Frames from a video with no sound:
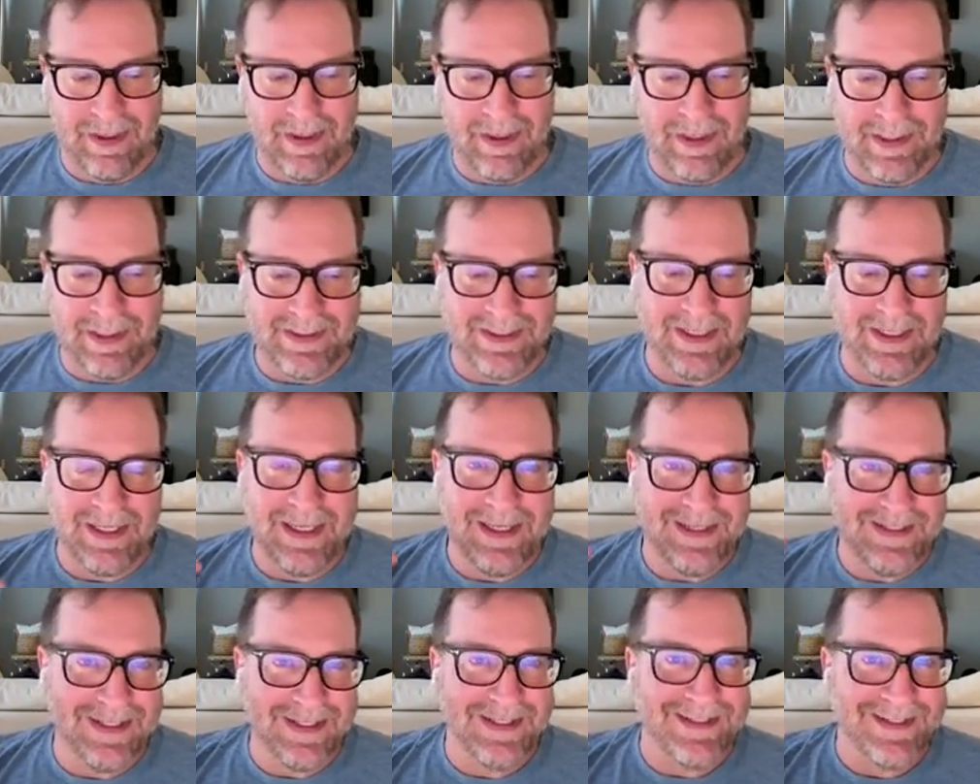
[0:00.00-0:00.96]
it's
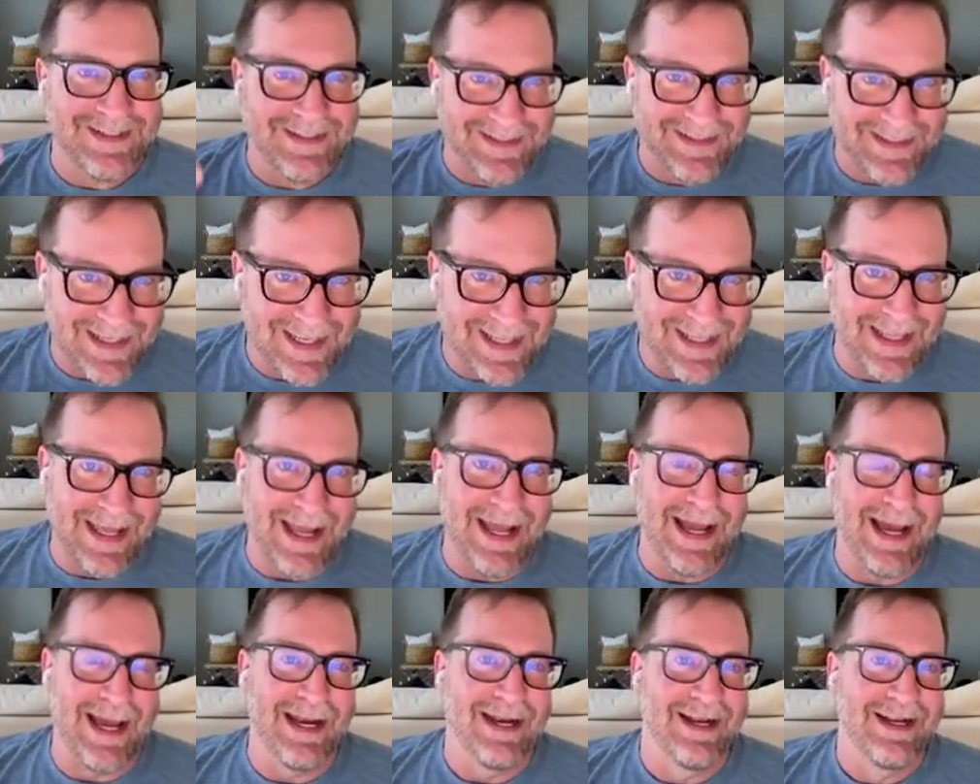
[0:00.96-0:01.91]
easy to see
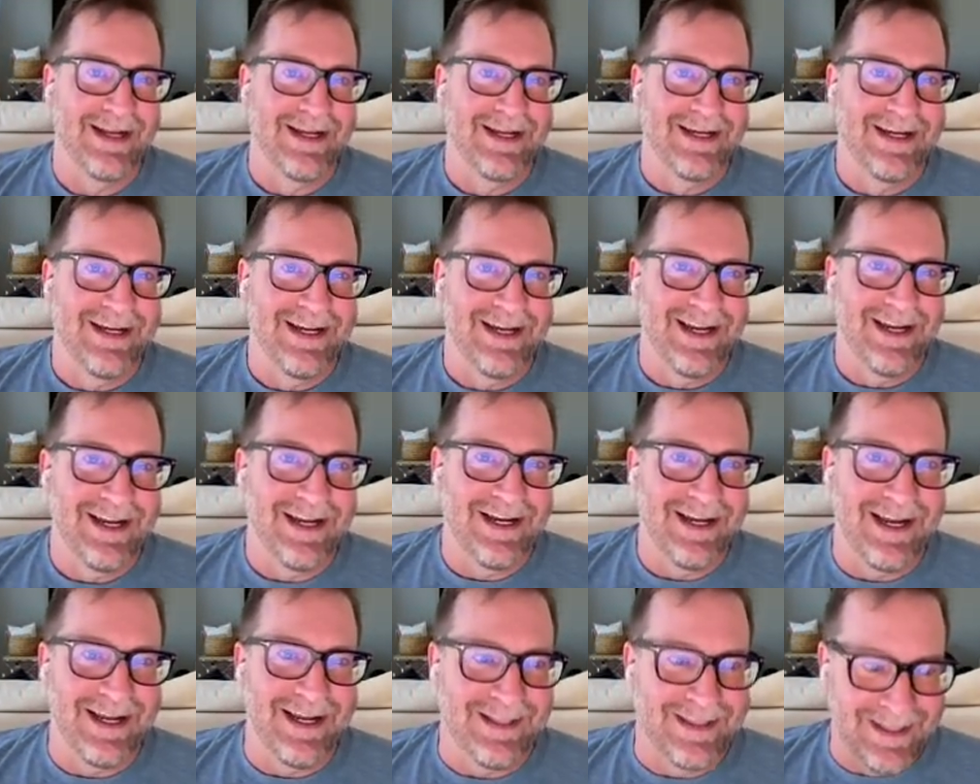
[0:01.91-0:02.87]
that.
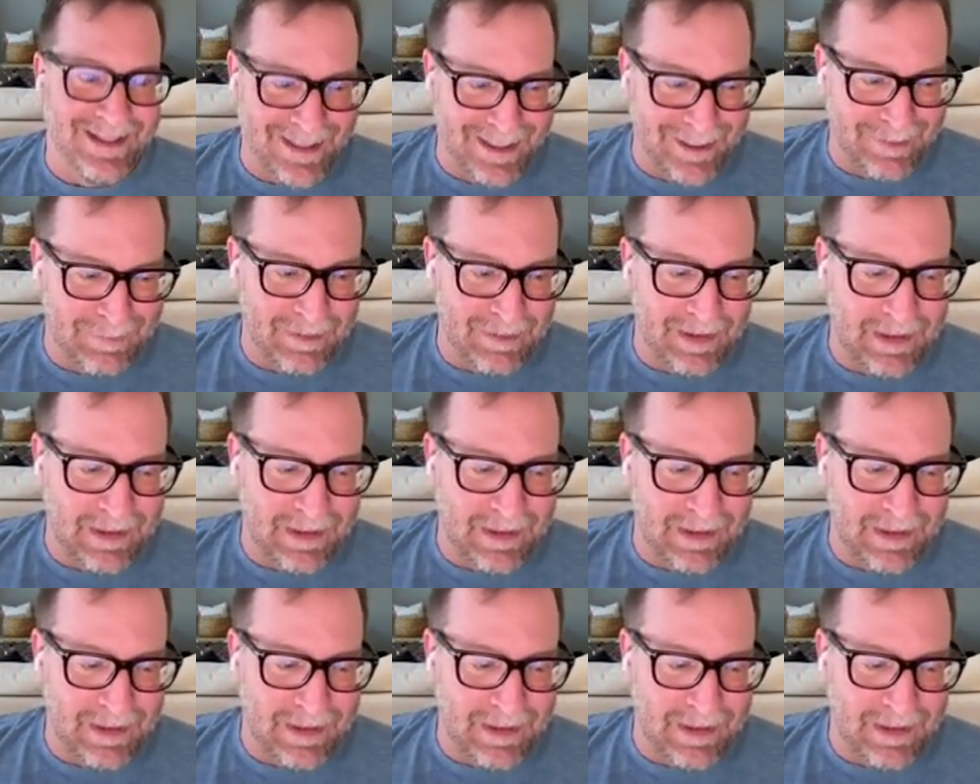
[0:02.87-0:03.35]
And then